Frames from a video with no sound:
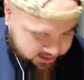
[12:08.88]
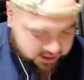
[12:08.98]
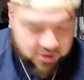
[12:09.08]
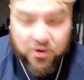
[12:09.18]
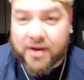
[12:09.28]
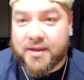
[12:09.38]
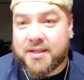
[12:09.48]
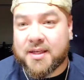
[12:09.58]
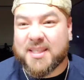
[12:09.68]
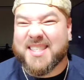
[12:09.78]
Let's try
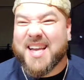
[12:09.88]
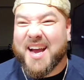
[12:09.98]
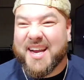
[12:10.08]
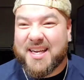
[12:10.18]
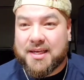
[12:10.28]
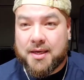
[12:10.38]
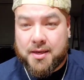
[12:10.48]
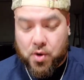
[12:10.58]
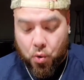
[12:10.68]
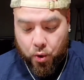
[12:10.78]
this anxiety
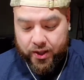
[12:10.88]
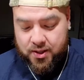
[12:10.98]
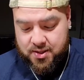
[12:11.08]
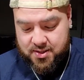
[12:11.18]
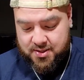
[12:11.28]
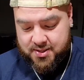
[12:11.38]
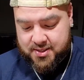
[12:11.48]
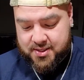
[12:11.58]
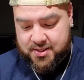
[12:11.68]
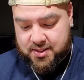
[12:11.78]
oil.
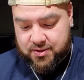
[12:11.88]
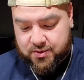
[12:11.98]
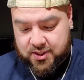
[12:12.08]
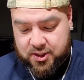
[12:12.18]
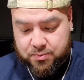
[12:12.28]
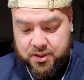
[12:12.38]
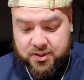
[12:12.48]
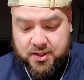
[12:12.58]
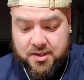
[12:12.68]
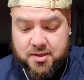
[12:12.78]
See what this
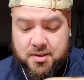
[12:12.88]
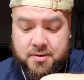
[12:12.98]
smells like.